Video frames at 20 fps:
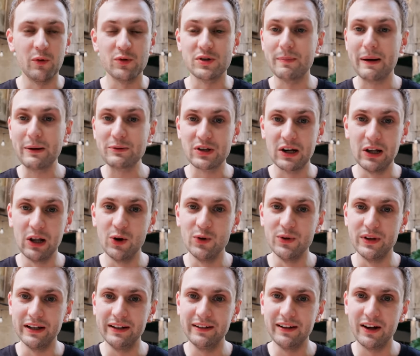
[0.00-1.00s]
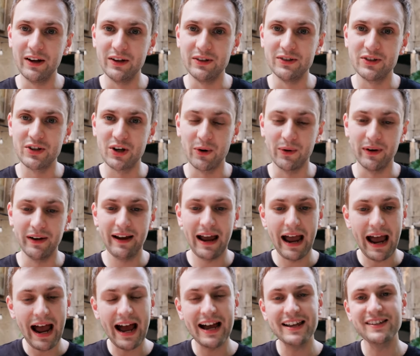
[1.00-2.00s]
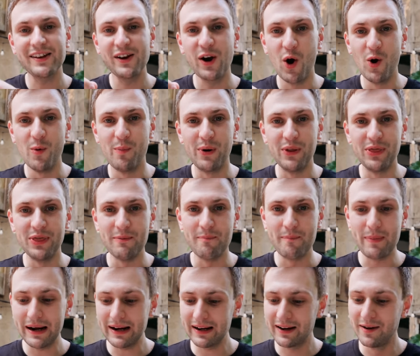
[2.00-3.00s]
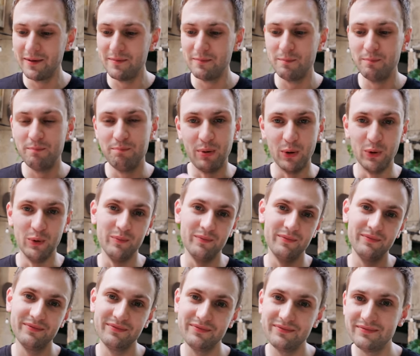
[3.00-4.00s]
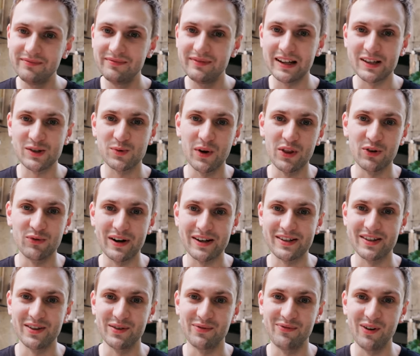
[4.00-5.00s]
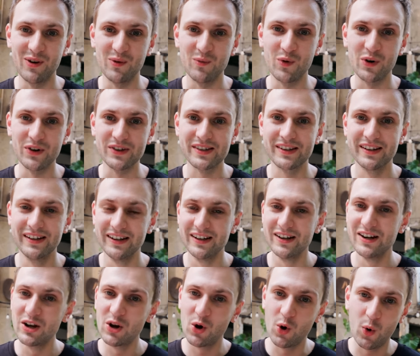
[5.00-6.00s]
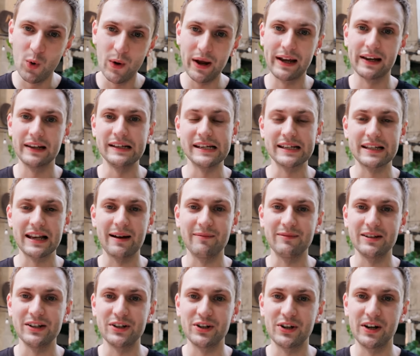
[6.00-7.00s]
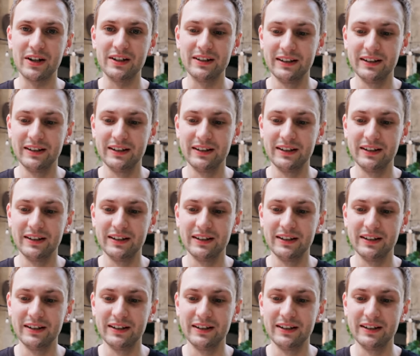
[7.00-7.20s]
was about to load it and show it. As I opened the back, boom, that's where the rest of the film was. Quickly slammed it shut.